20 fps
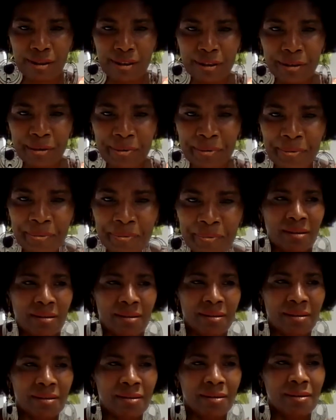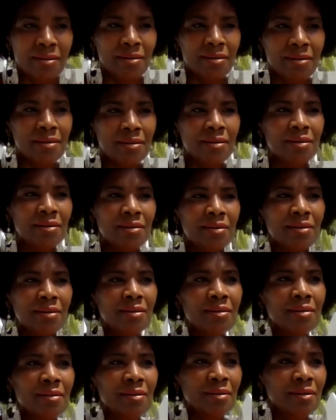
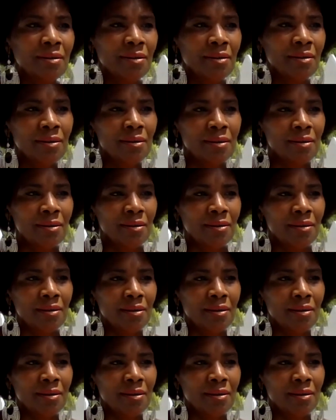(no one is talking)